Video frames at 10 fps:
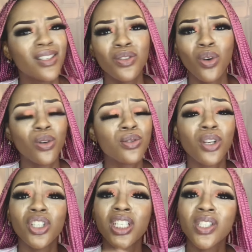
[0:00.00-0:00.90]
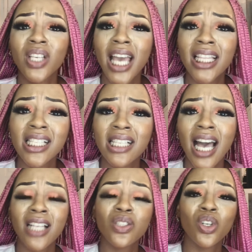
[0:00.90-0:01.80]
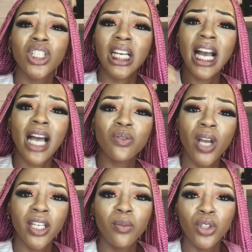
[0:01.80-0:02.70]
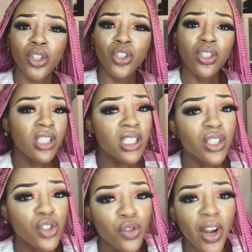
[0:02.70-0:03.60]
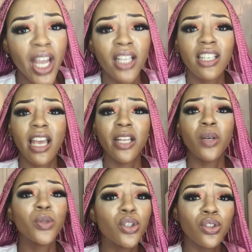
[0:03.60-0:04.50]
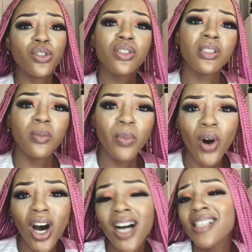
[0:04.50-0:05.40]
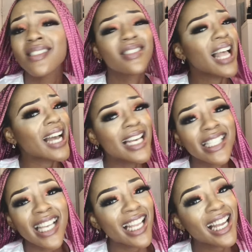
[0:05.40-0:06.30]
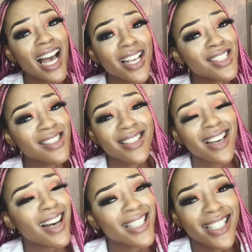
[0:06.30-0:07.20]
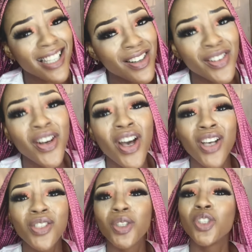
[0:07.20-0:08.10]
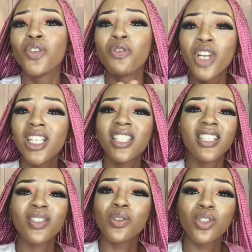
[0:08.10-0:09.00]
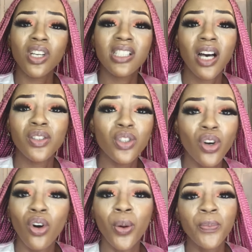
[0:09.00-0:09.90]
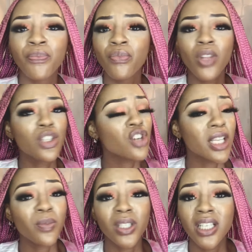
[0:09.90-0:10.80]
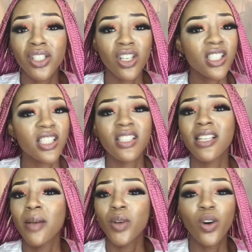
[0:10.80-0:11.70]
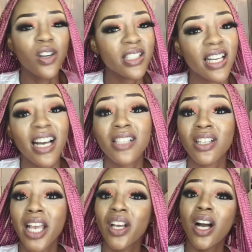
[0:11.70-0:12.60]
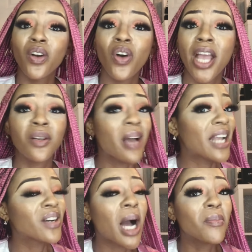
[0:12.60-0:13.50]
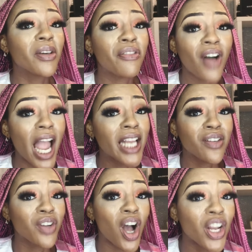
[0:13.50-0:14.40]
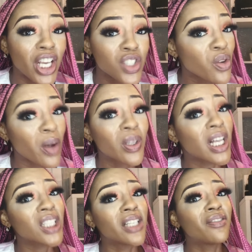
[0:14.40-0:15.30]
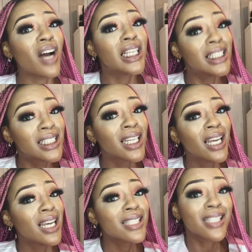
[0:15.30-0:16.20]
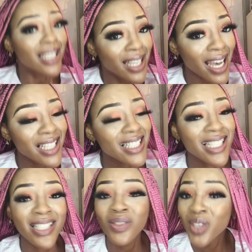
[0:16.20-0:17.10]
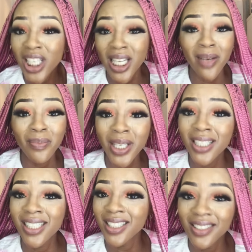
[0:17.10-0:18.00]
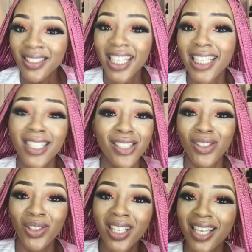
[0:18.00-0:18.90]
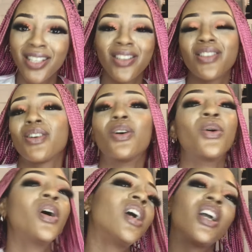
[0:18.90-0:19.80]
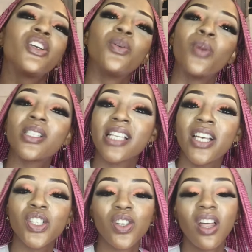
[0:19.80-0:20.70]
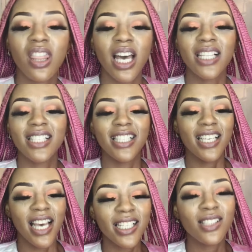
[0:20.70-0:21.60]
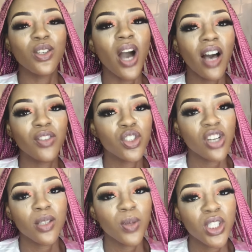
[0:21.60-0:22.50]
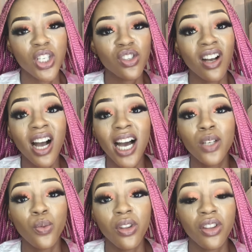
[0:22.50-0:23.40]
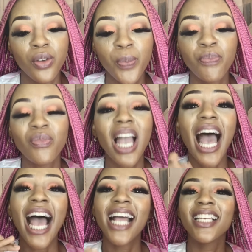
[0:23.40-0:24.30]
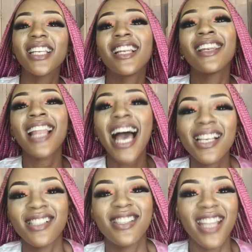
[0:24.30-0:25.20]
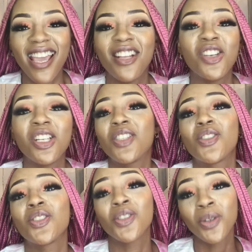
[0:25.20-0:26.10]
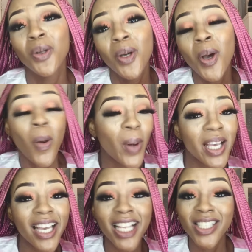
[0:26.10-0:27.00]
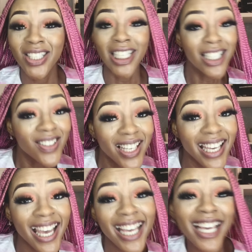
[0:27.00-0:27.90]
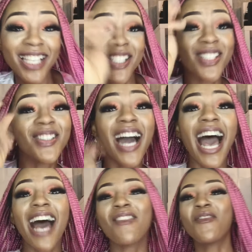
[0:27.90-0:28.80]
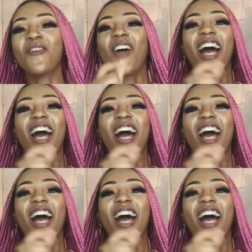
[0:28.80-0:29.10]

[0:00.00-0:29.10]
No, so you need to get this card. So the card will enable you use the train, enable you use the bus. Like I said, cash is scarce here. So you really need to sort out your transportation system, your Oyster card, so that you can go anywhere. And you can be fined if you're on a train without a valid ticket. It's really a big deal in the UK. So you must ensure that yes, you have your transportation card with you. And the last thing you need to do when you get to the UK is to have fun.